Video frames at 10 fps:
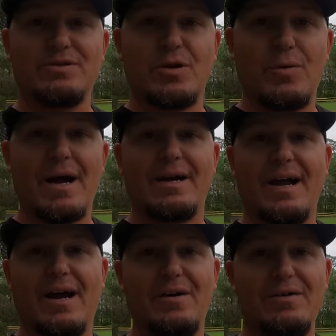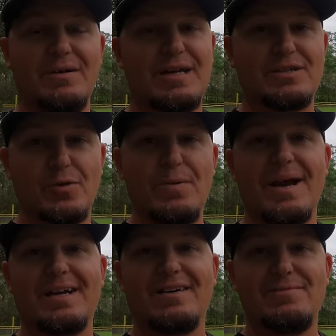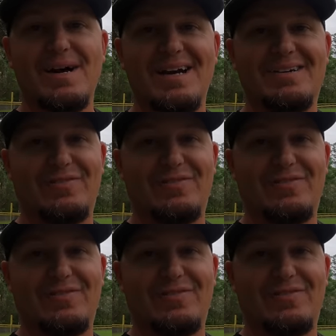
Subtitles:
So right now, until we make enough money